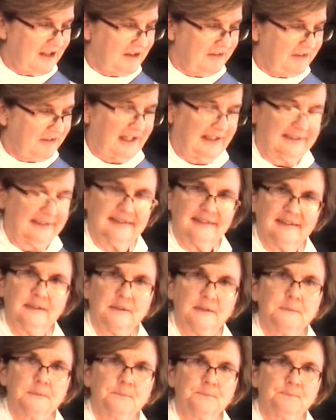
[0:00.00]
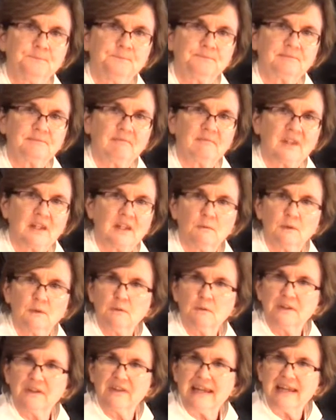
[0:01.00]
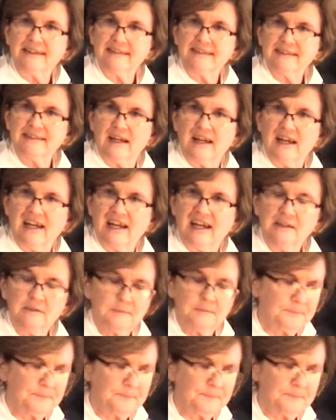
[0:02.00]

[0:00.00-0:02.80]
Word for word: of us? What will they say?